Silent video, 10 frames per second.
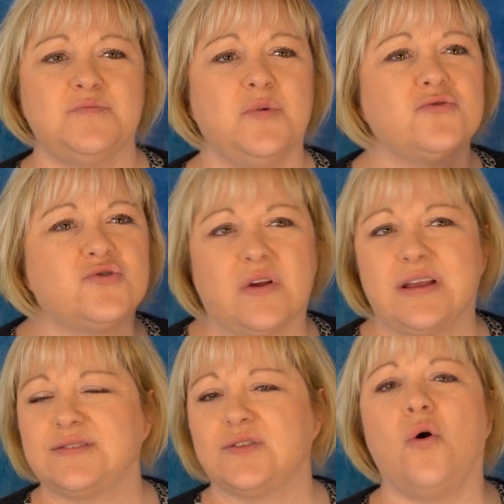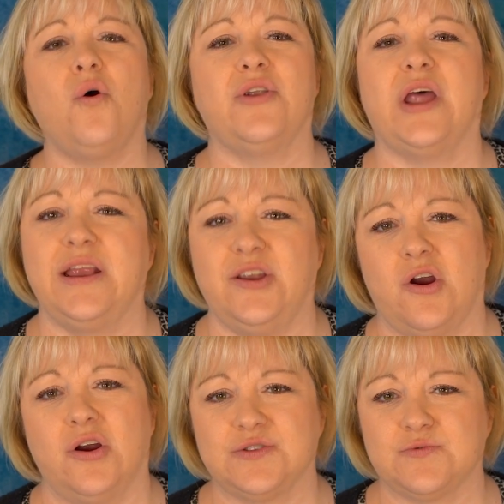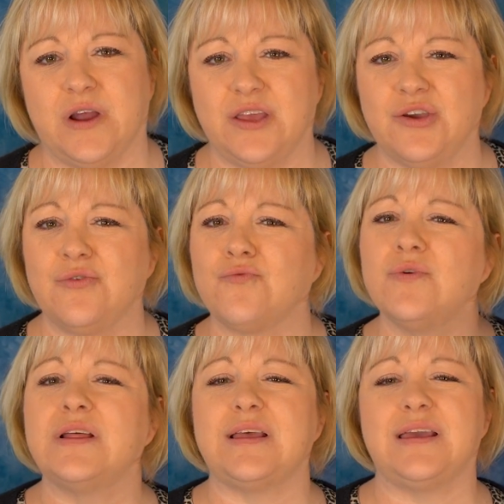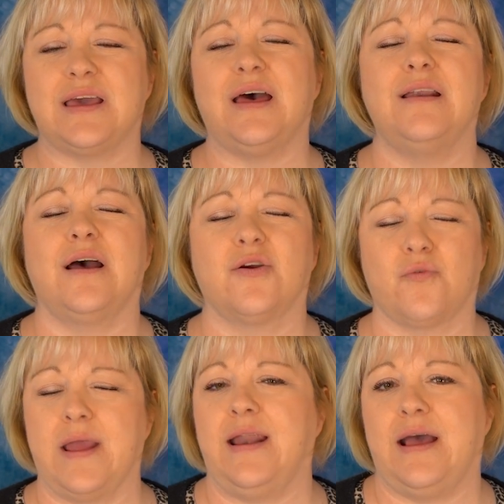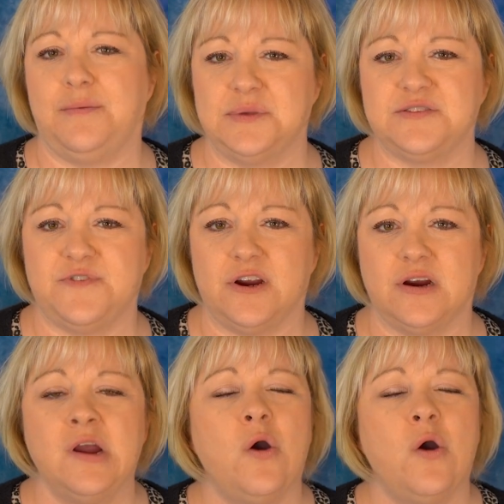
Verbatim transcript: smoked drinks, the whole nine yards, right? You can really get a great atmosphere.